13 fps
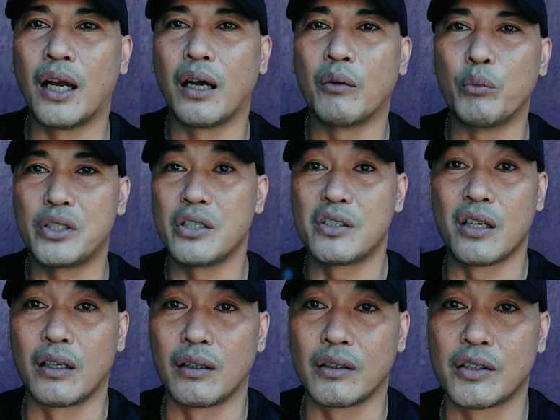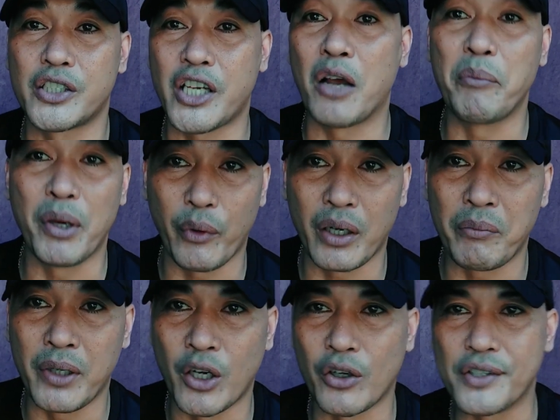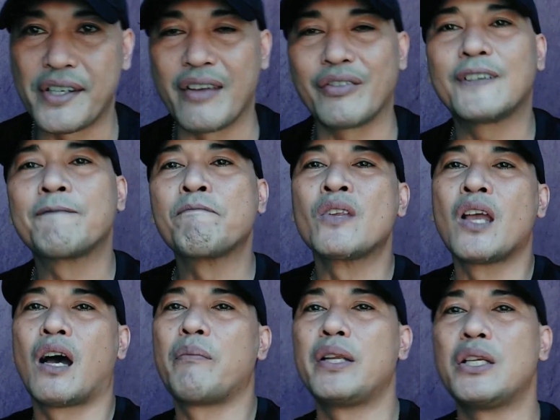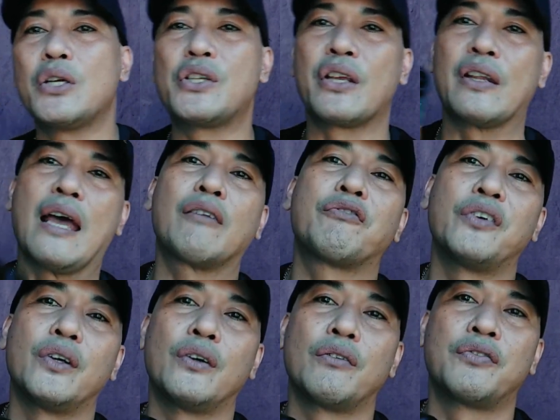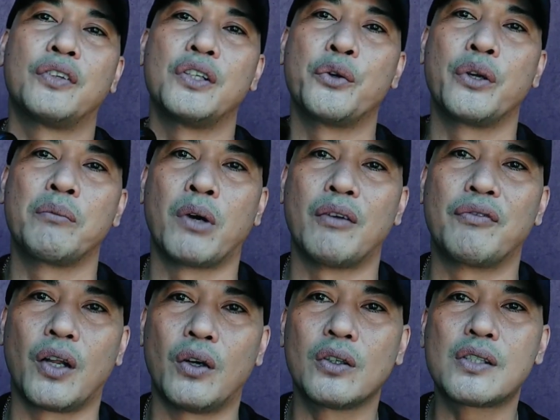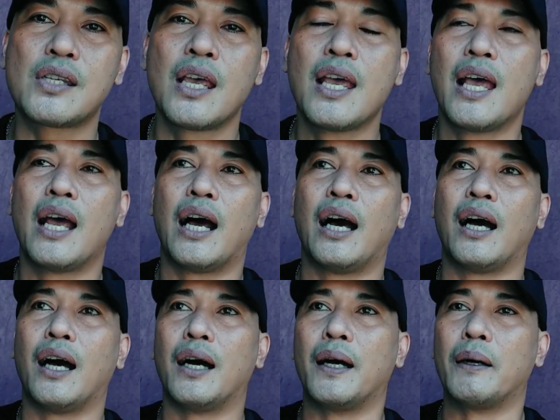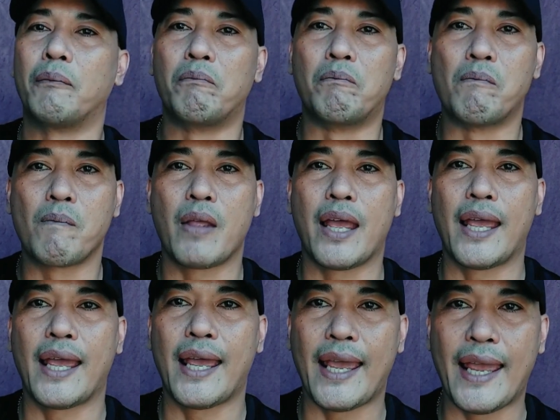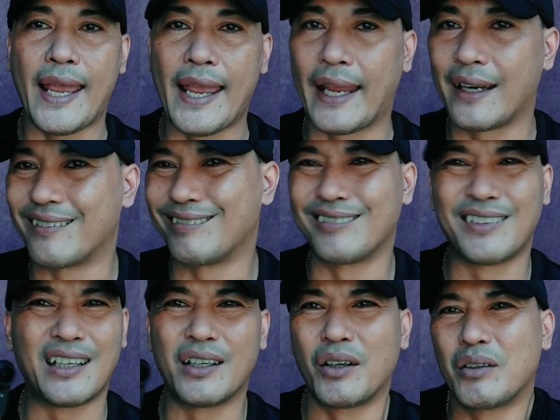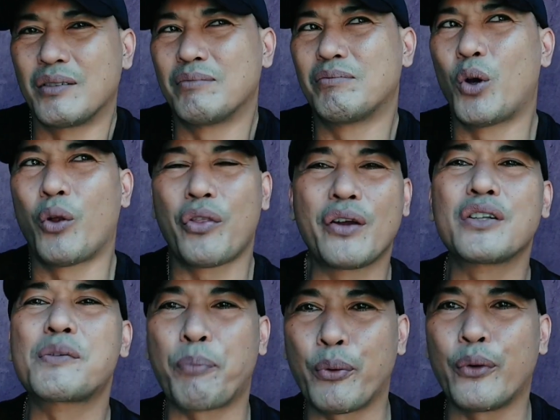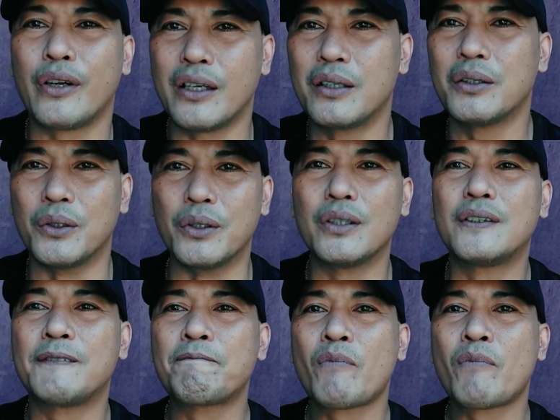which is a Xiaomi Redmi Note 7. I've been using that for doing my vlogs, and although it's pretty good,